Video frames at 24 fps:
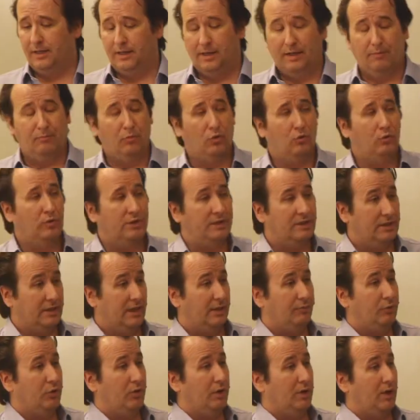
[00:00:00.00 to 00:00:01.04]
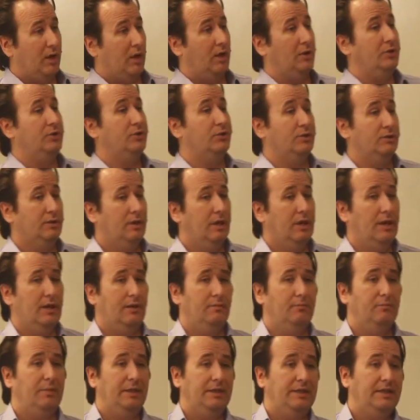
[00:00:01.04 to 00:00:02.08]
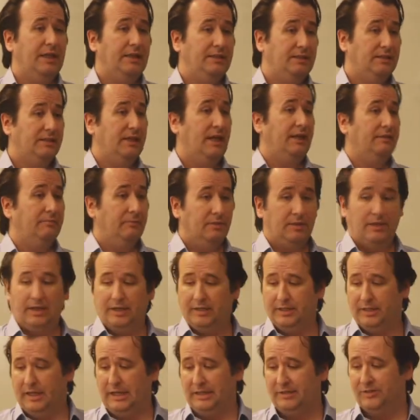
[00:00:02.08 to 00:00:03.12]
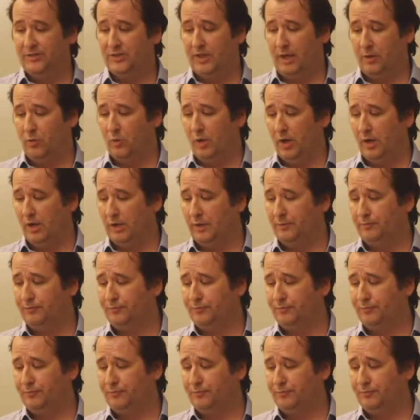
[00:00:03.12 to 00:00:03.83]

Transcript: And more recently, I'm doing large, big data set insight work.